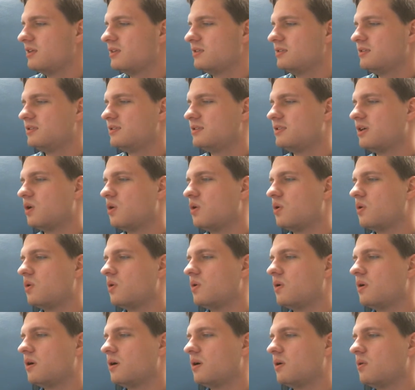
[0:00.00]

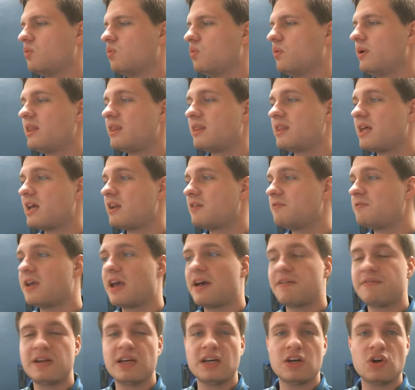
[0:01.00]
So with that, if you
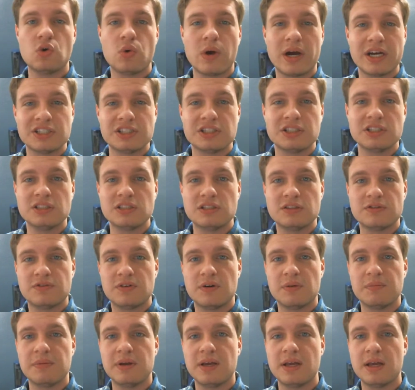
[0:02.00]
have any questions
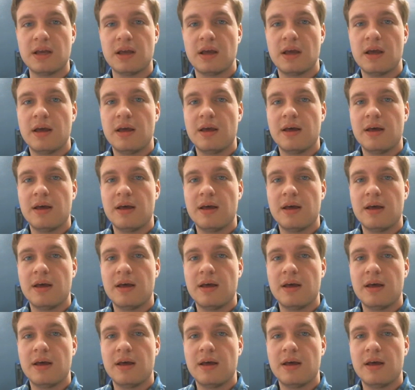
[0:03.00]
for me,